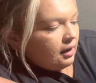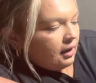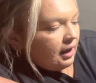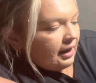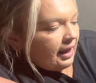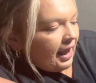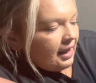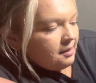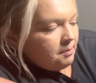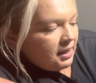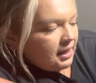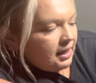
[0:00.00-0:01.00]
An
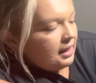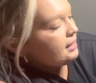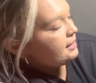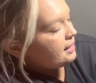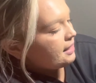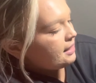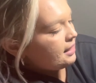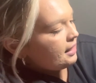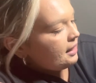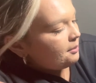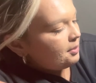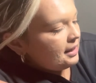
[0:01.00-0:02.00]
APTT
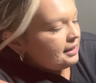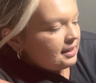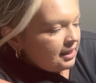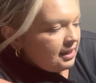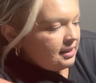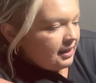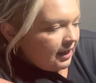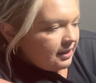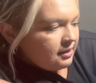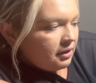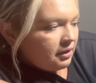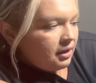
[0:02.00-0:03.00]
and PT
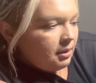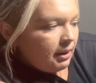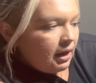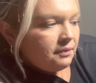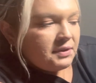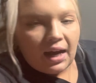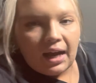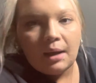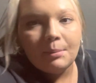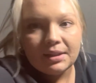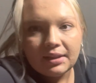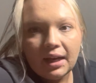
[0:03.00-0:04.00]
test are the amount of time
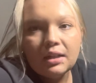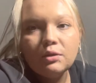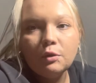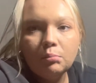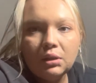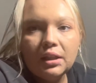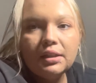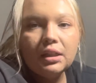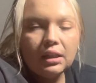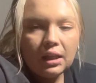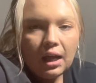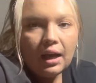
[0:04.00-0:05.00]
it takes for blood to
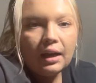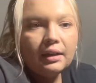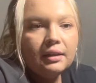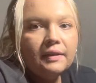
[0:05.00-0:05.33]
clot.